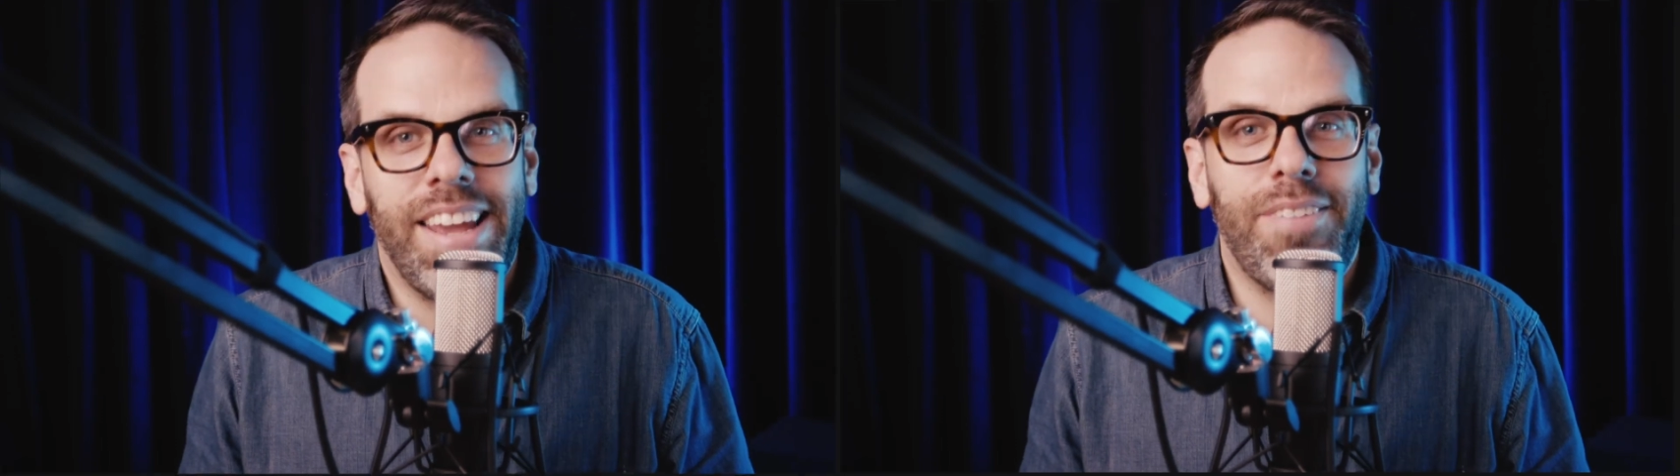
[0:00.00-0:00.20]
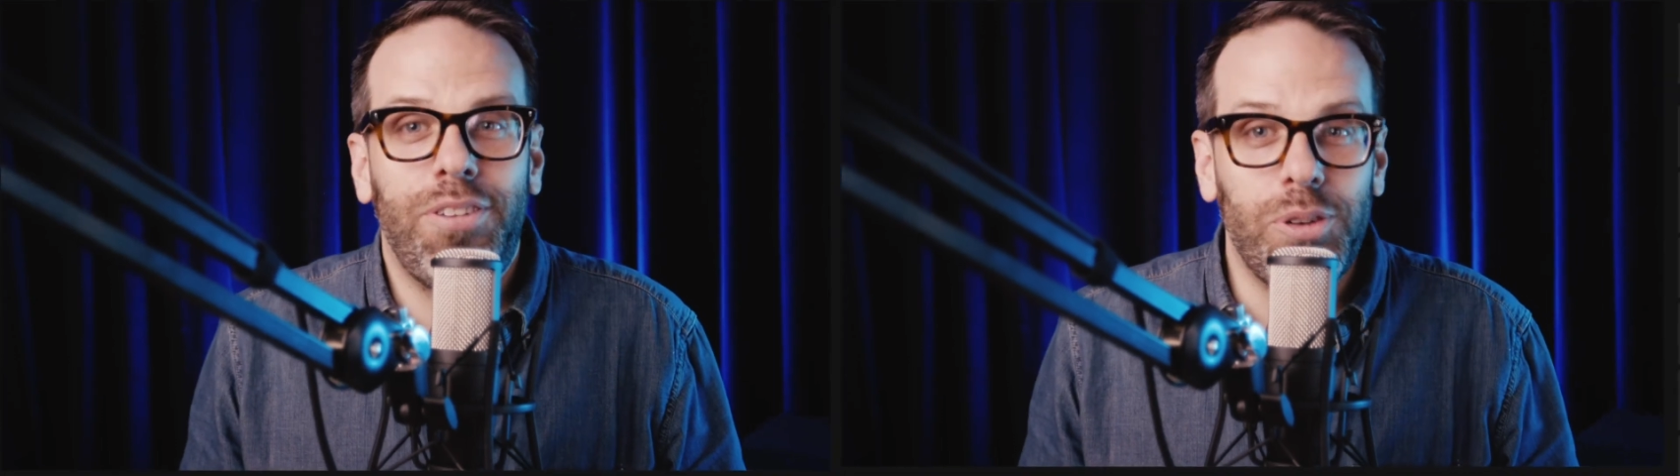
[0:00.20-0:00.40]

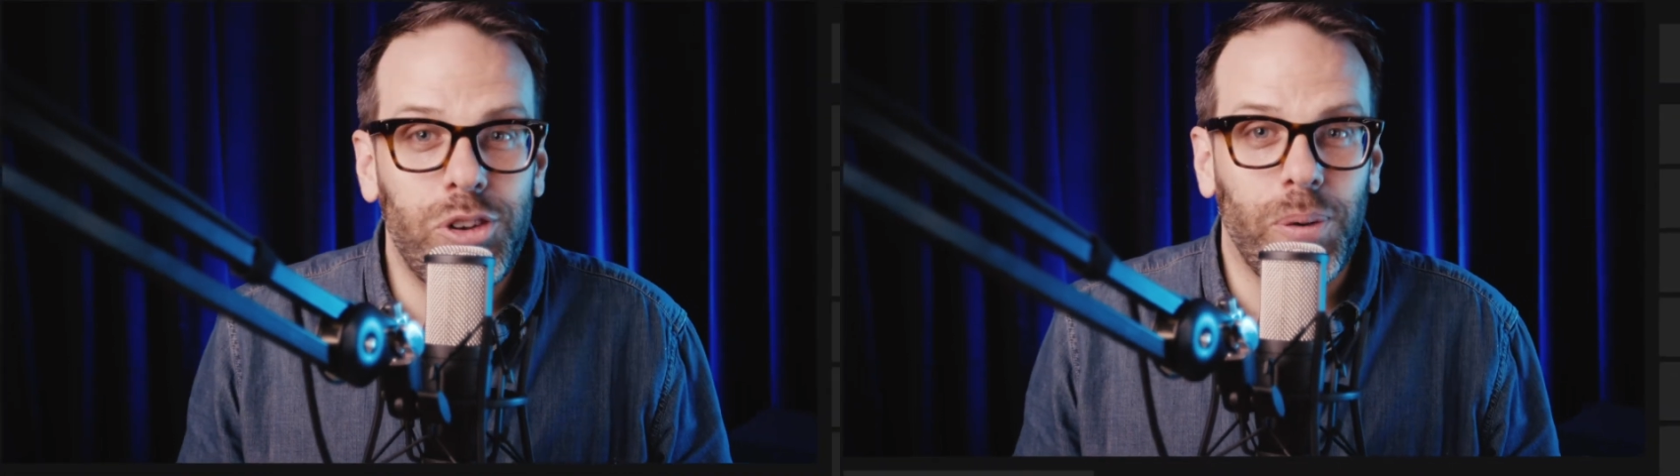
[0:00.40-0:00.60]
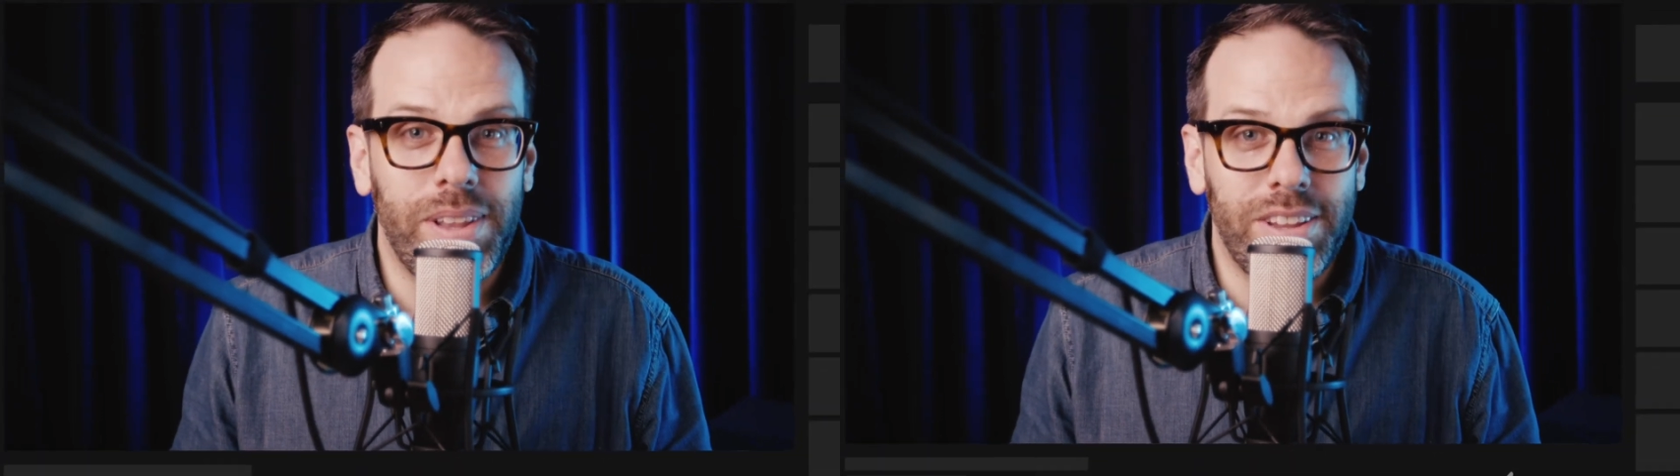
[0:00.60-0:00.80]
If you
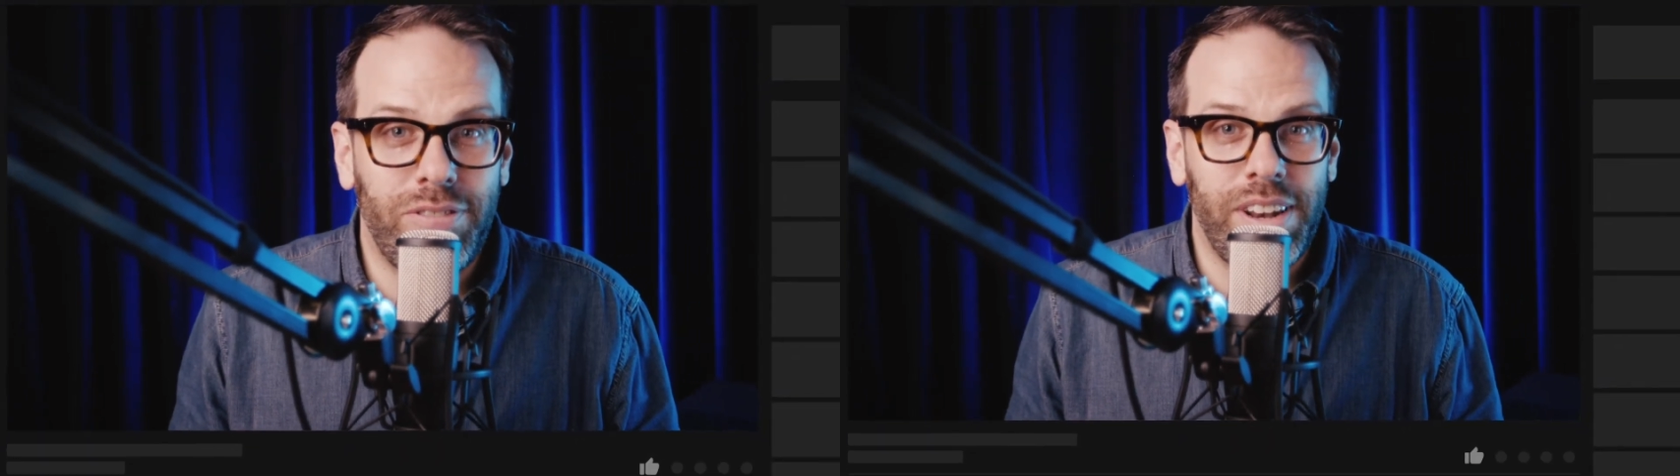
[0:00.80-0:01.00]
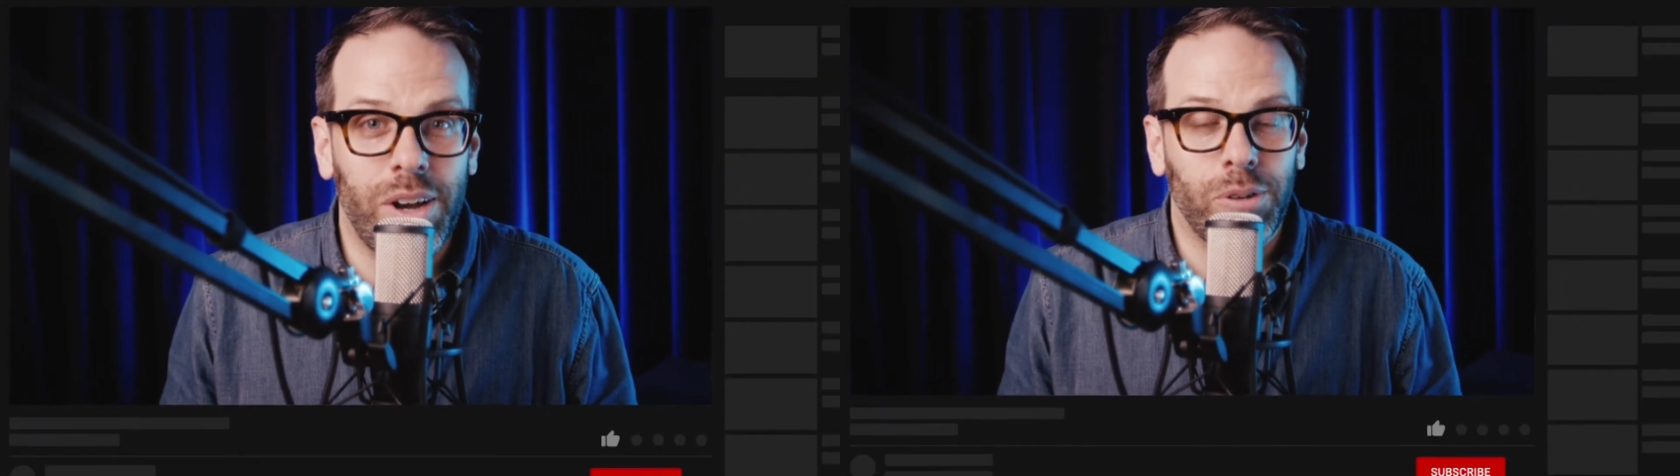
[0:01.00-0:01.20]
enjoyed this
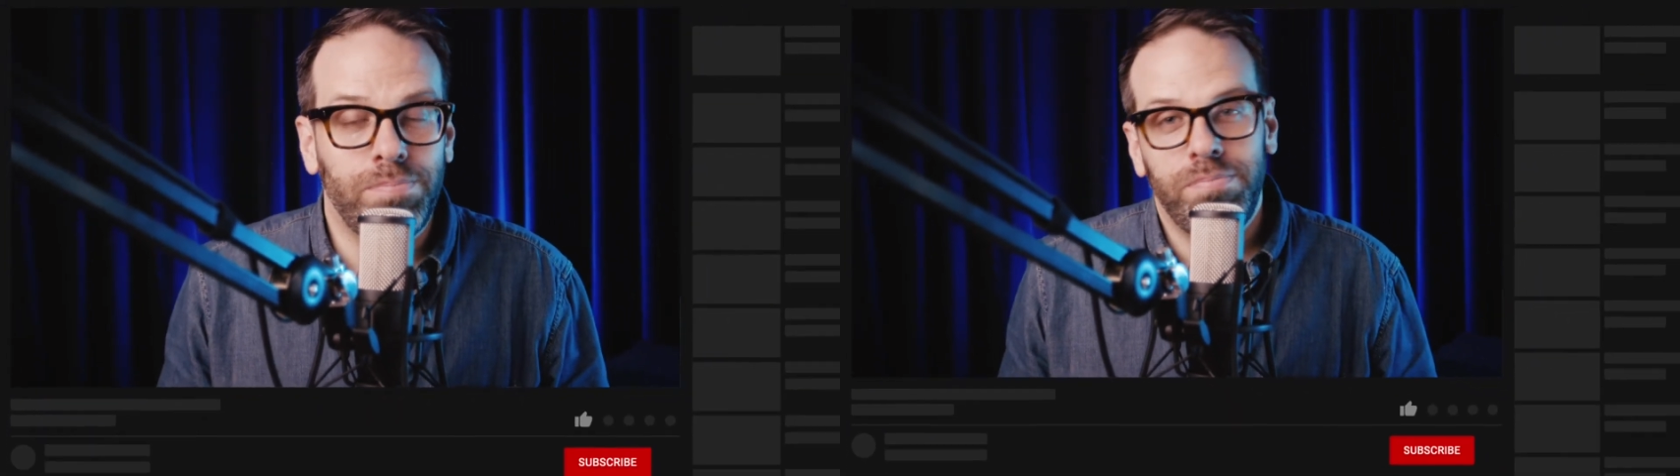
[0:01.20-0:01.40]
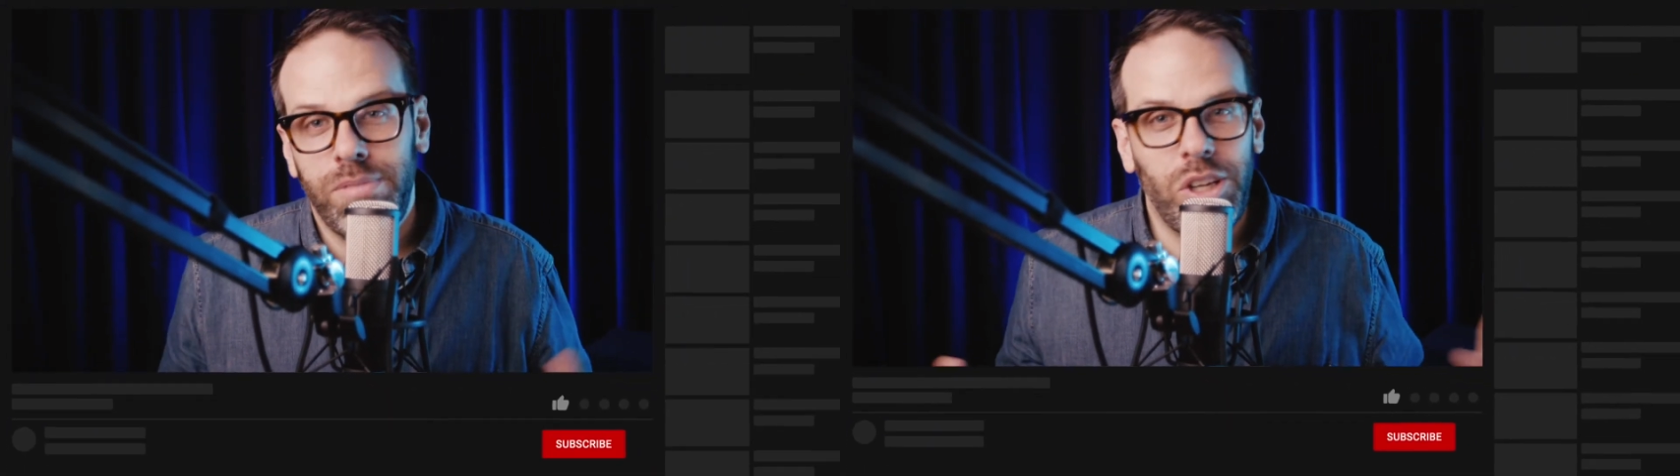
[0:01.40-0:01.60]
video,
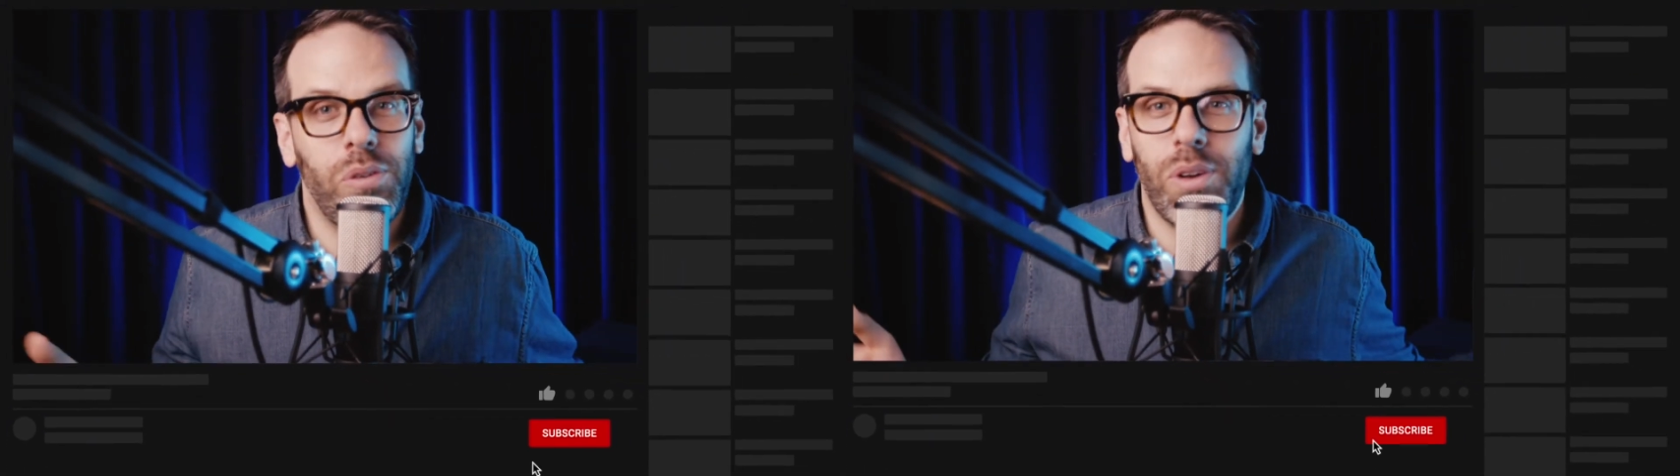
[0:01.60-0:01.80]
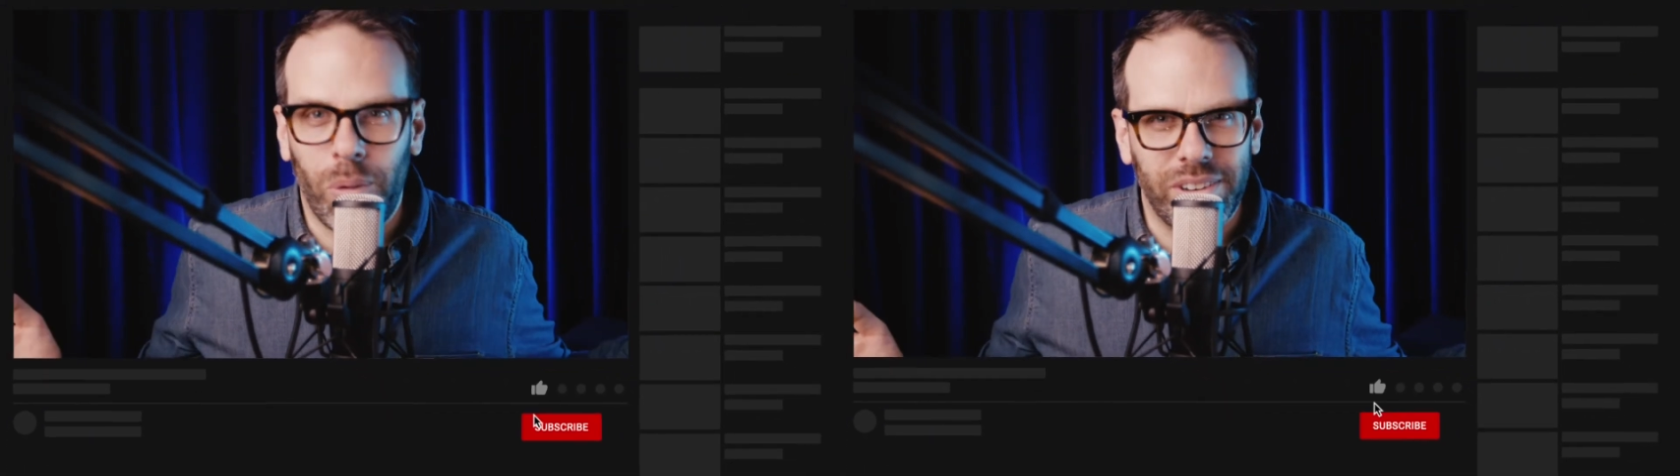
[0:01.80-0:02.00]
you
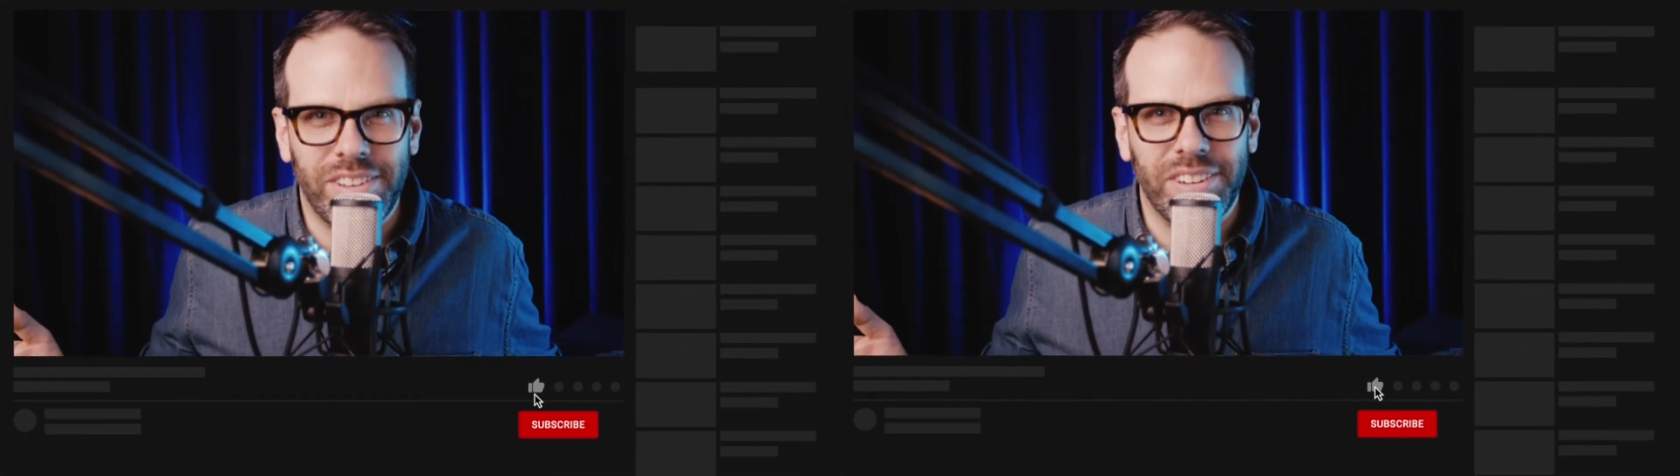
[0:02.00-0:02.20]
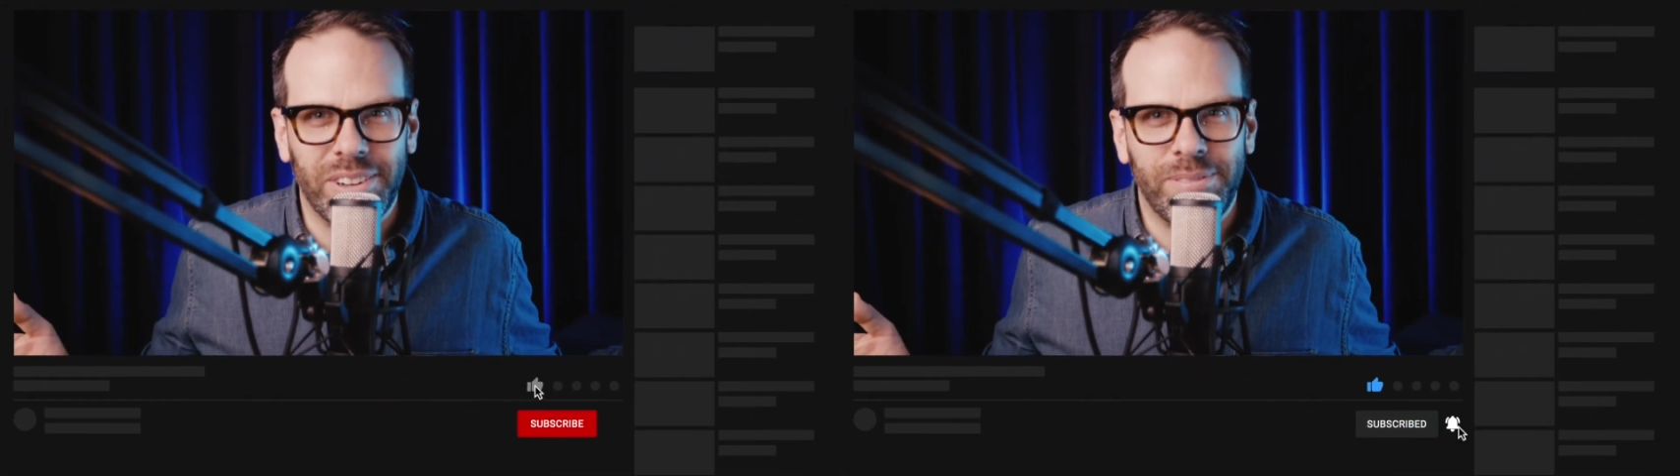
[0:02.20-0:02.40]
know what to
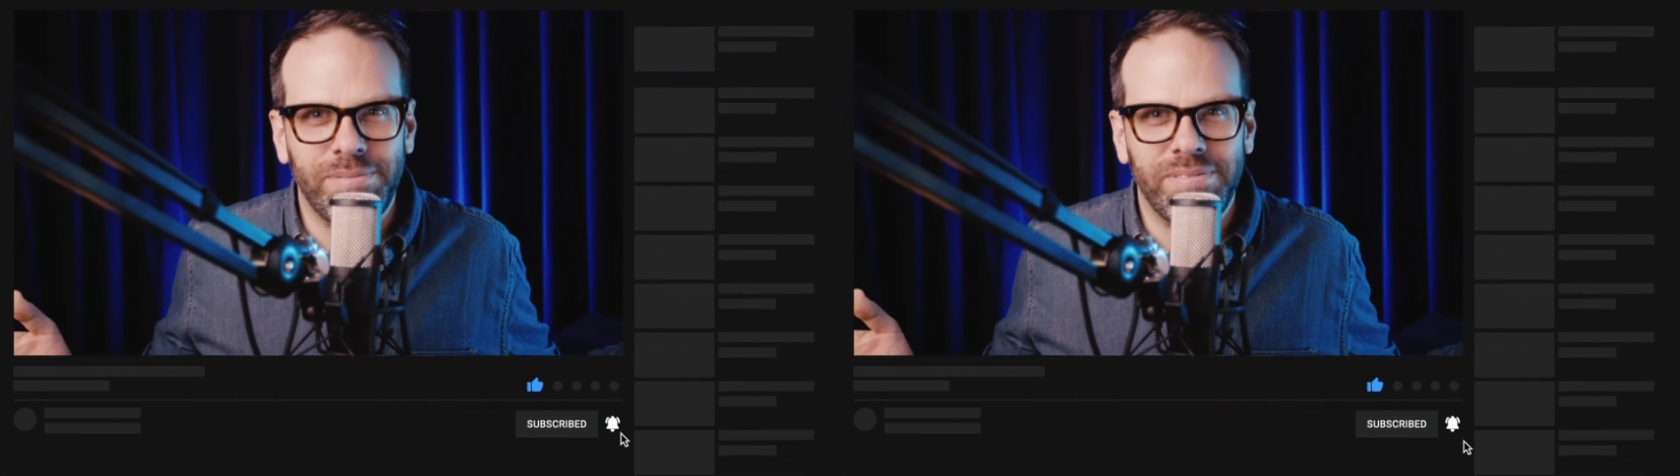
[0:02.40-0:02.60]
do.